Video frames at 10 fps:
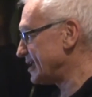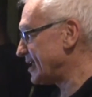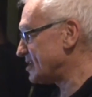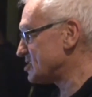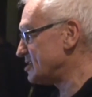
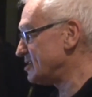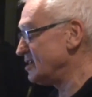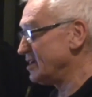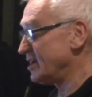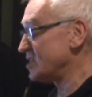actually
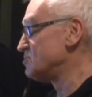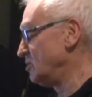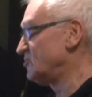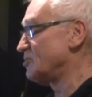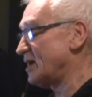has
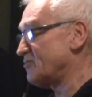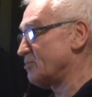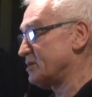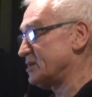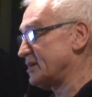moved away
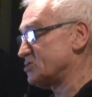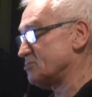from production